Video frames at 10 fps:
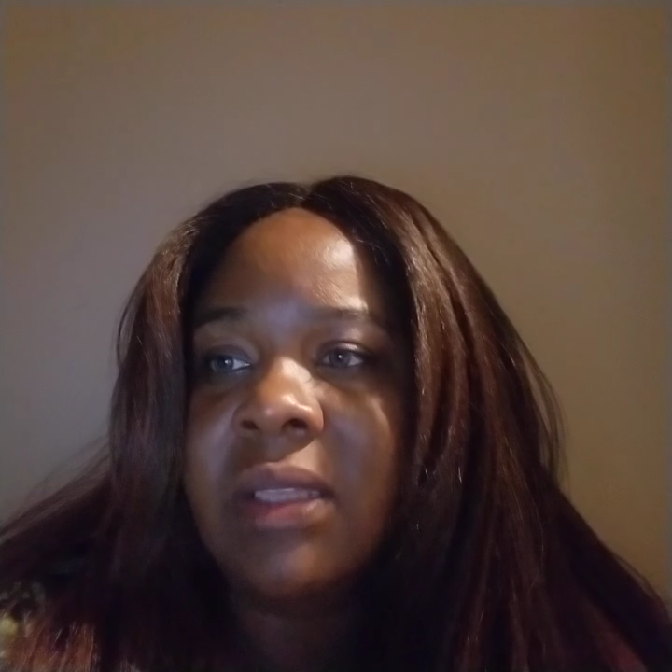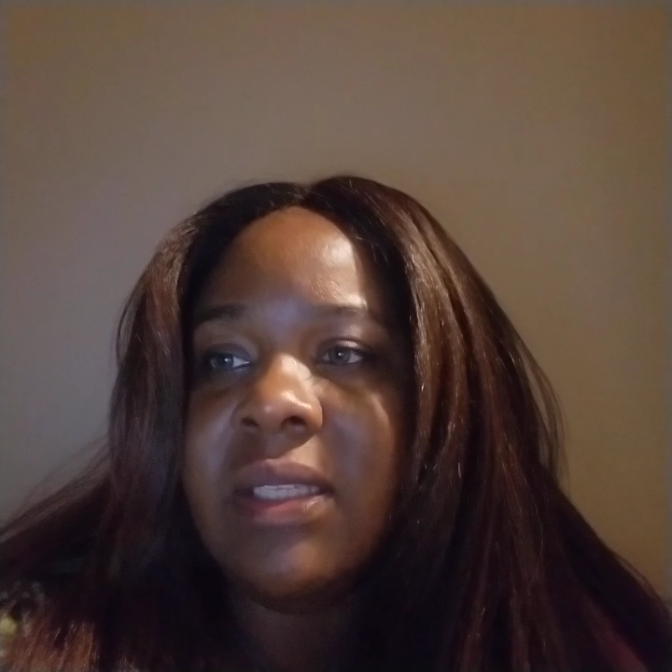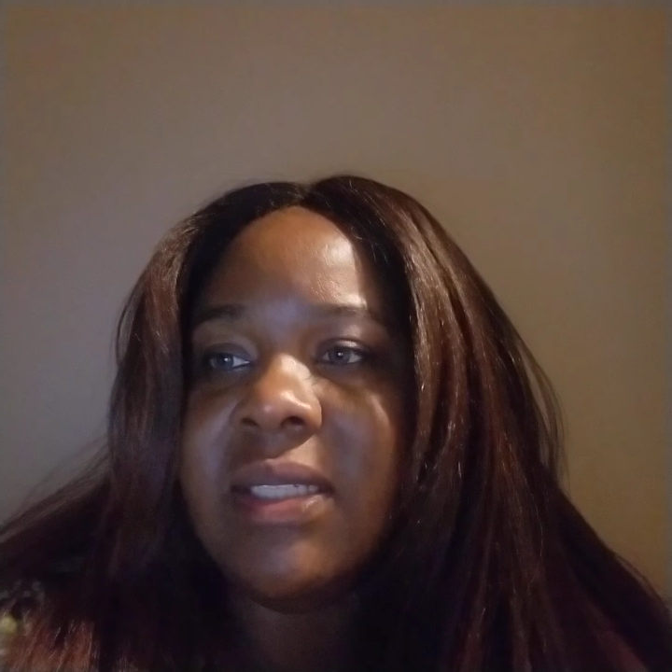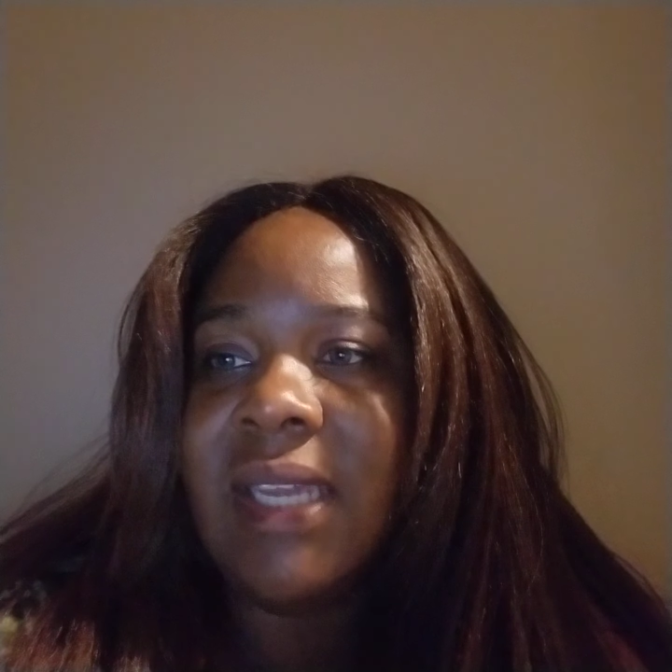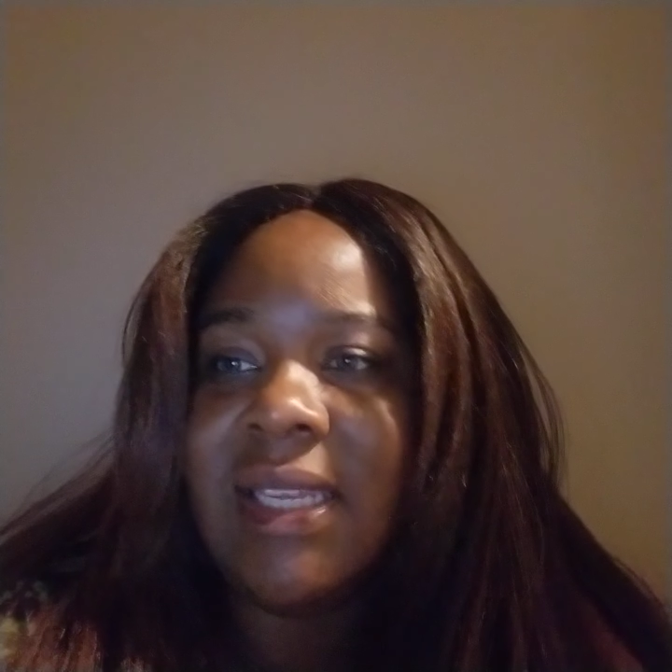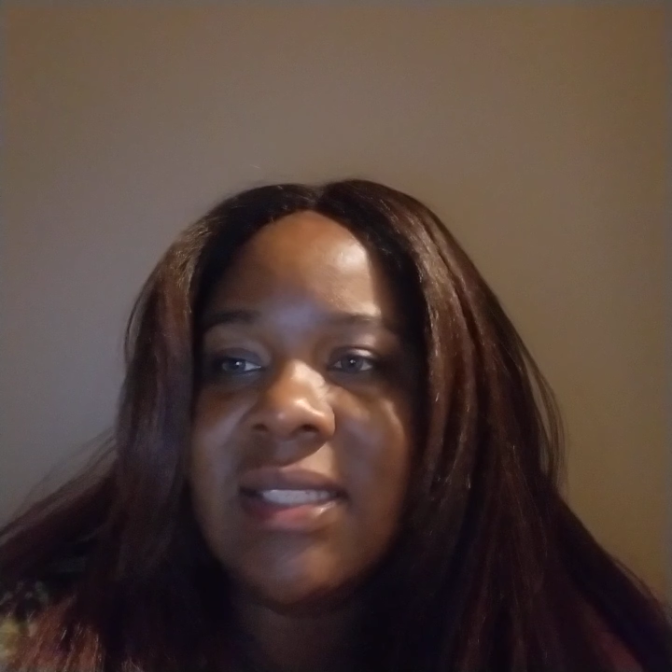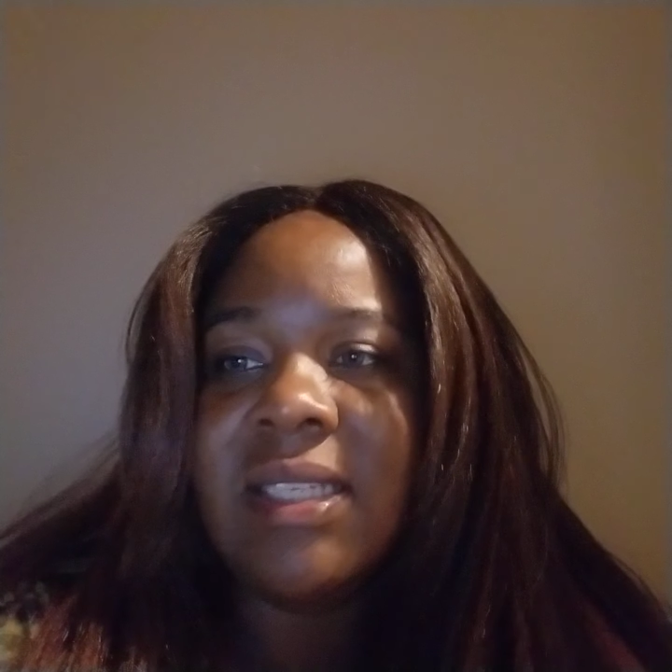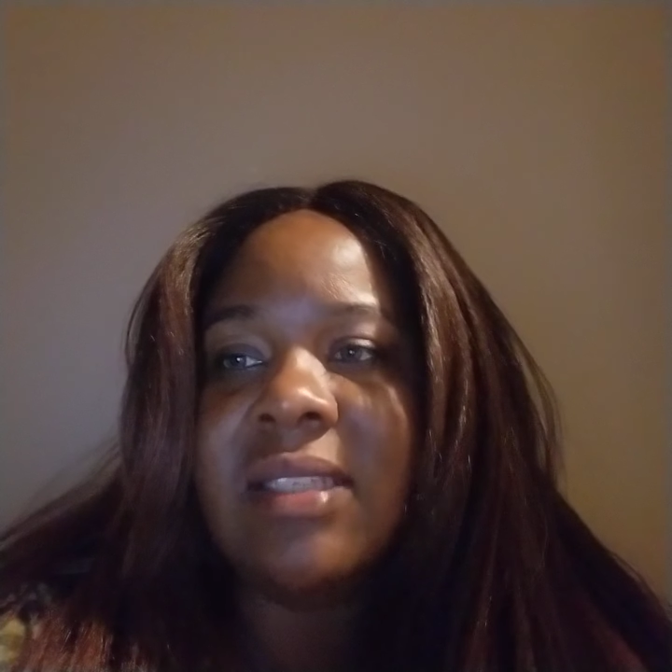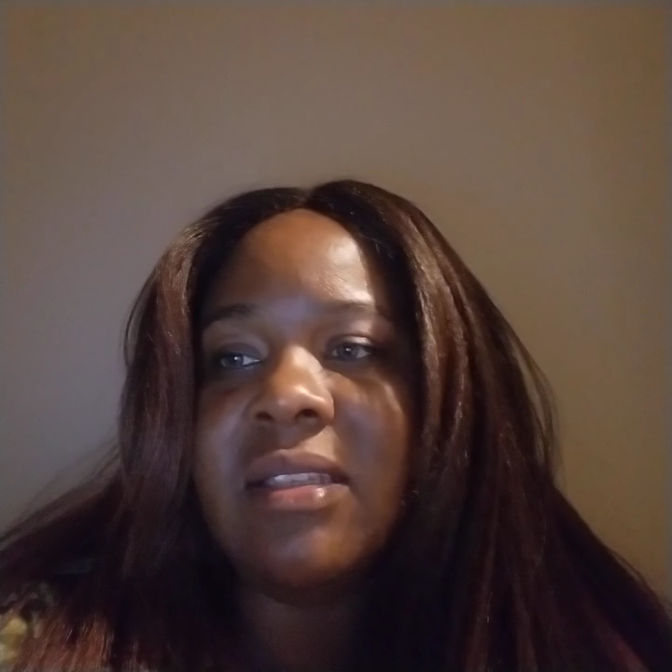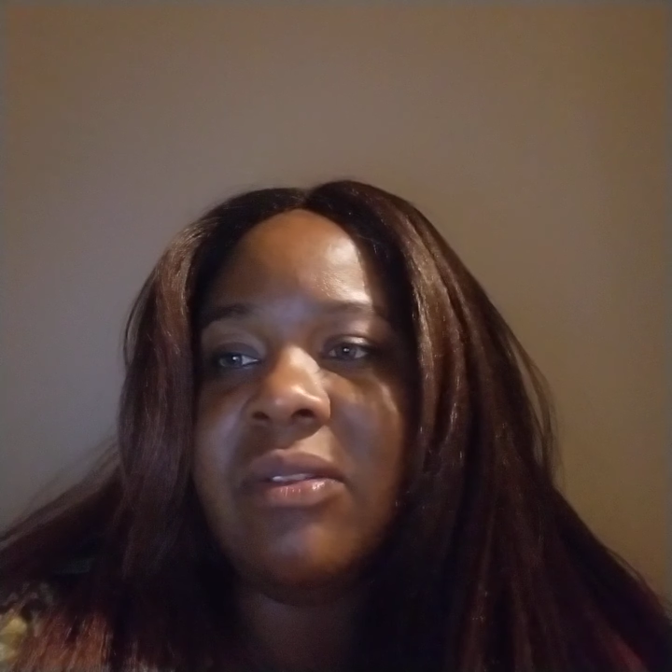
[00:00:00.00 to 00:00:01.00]
The
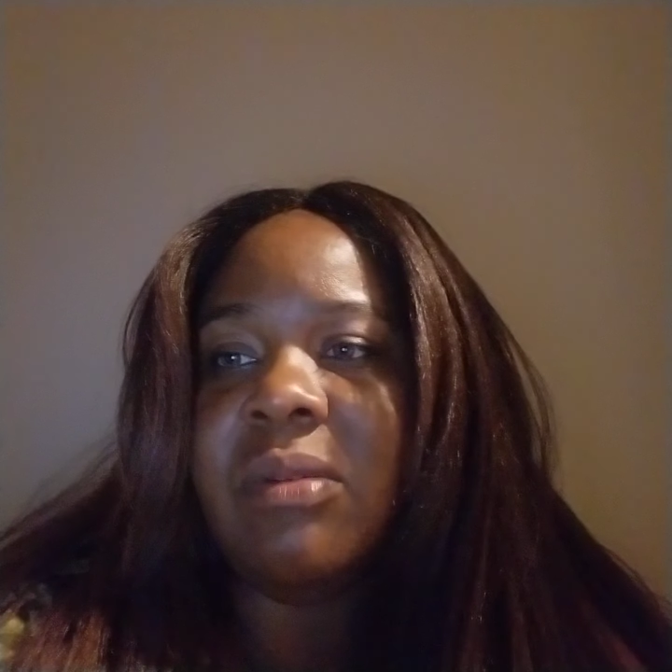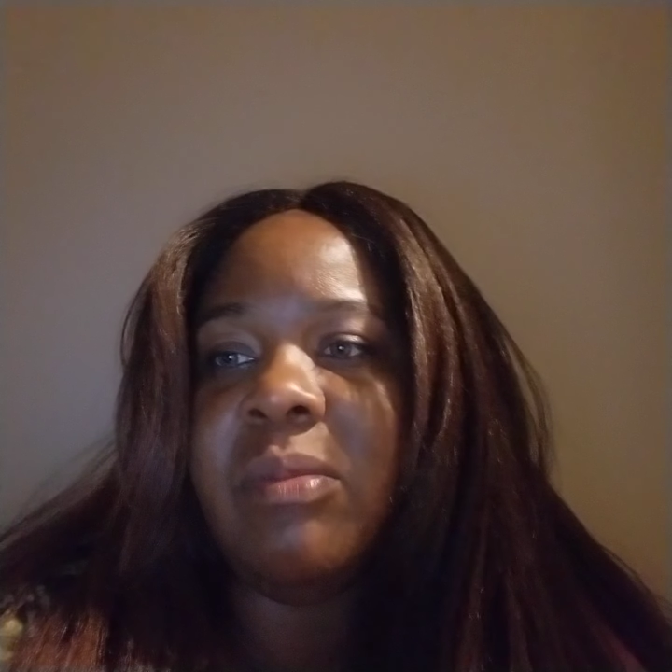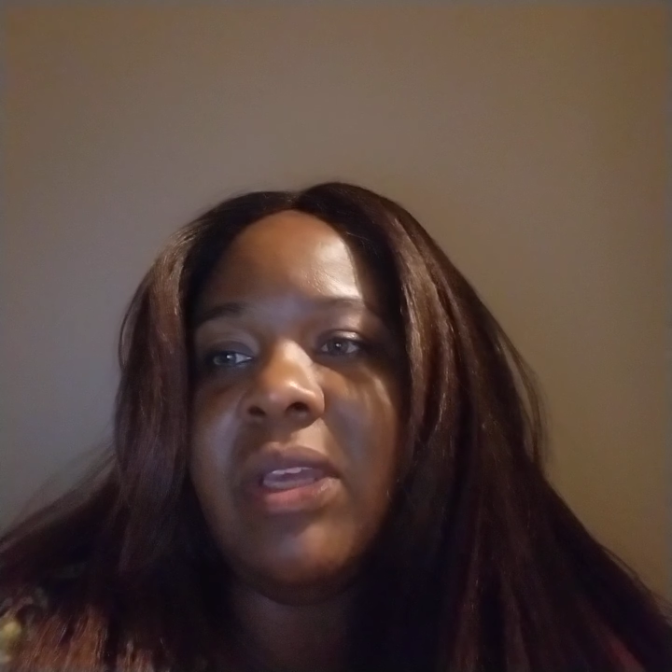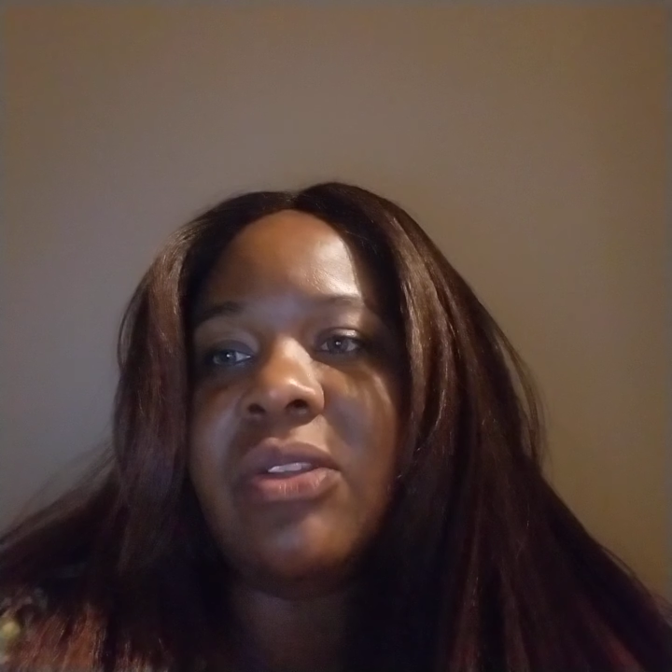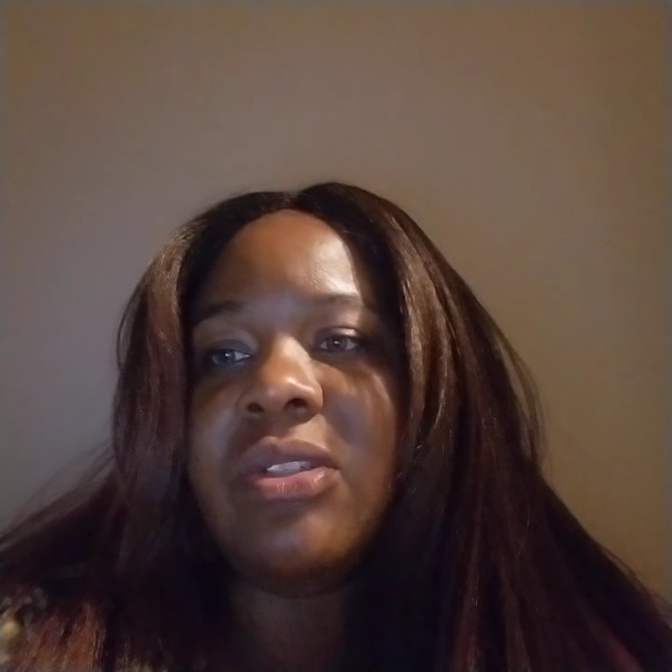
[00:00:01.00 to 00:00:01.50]
testes of the male